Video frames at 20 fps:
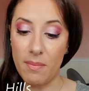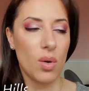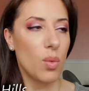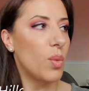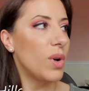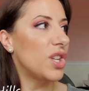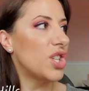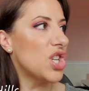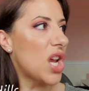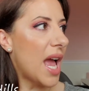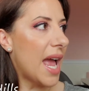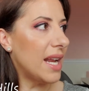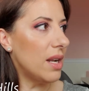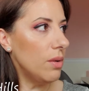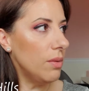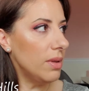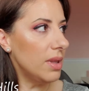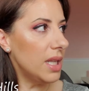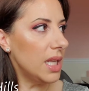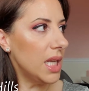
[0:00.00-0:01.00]
which I
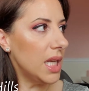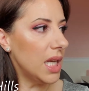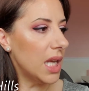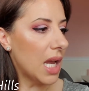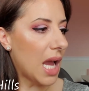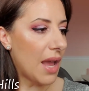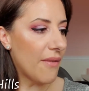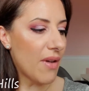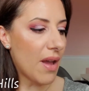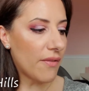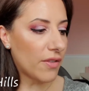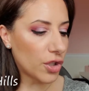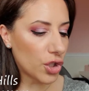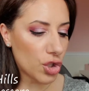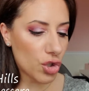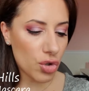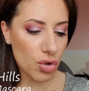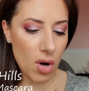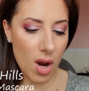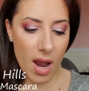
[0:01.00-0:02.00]
don't think I've ever
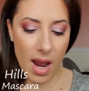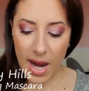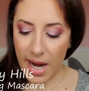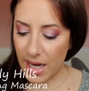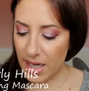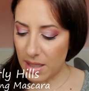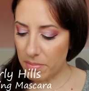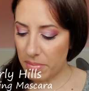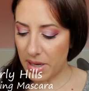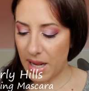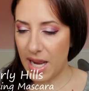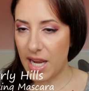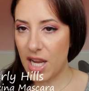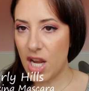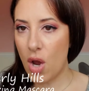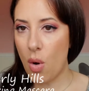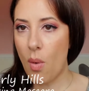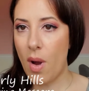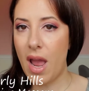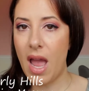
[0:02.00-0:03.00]
tried, but I
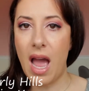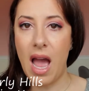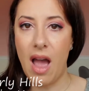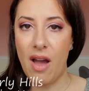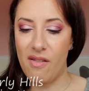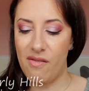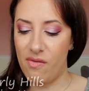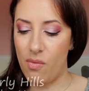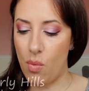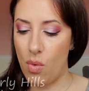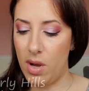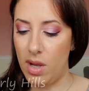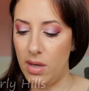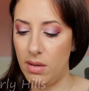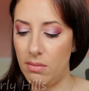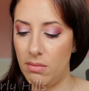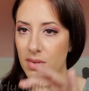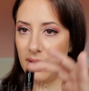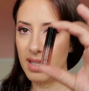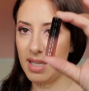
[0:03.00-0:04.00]
know I have
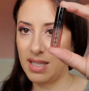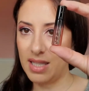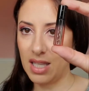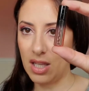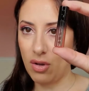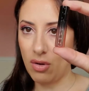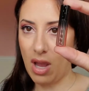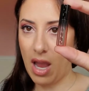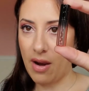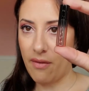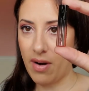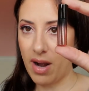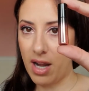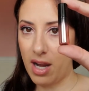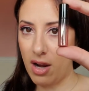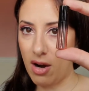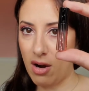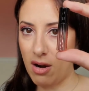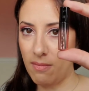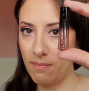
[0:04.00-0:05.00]
one. This little guy right
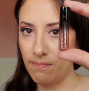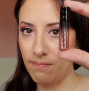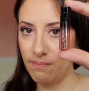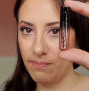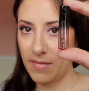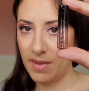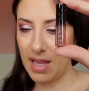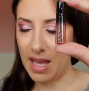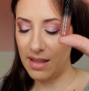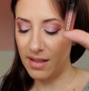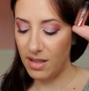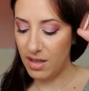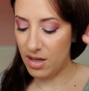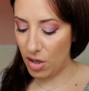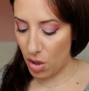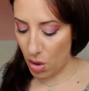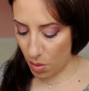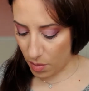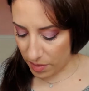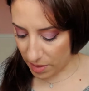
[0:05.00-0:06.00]
here. And that's gonna
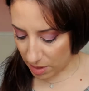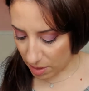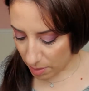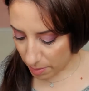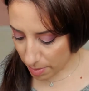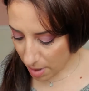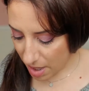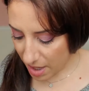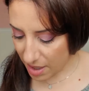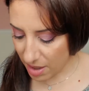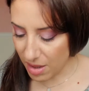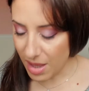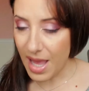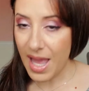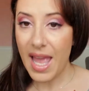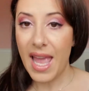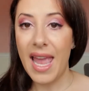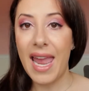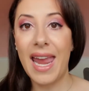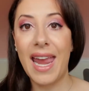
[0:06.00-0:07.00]
go in the little pile.
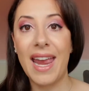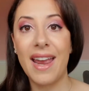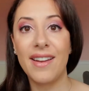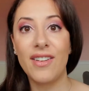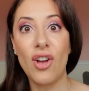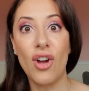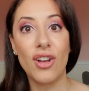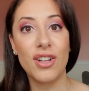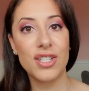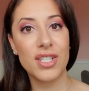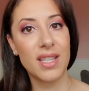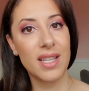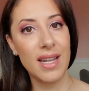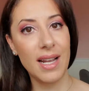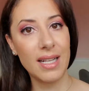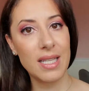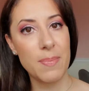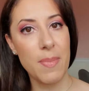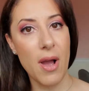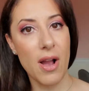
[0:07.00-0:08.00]
And on to the
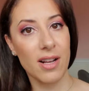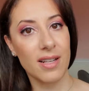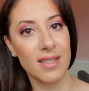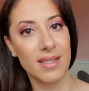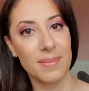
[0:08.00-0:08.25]
next box.